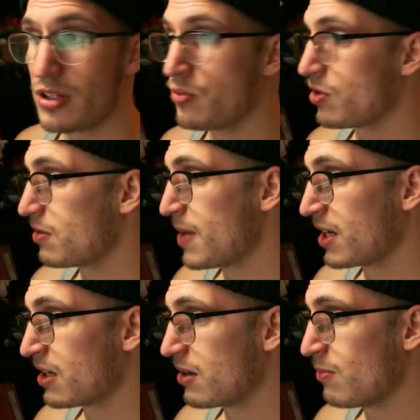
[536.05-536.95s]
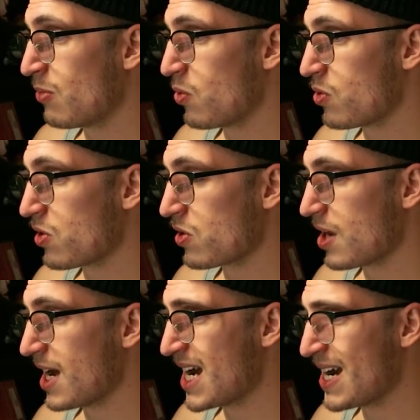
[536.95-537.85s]
You could make it
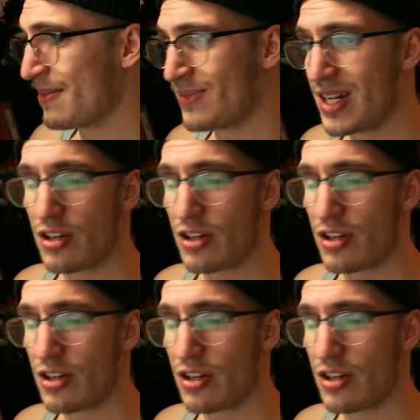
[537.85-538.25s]
more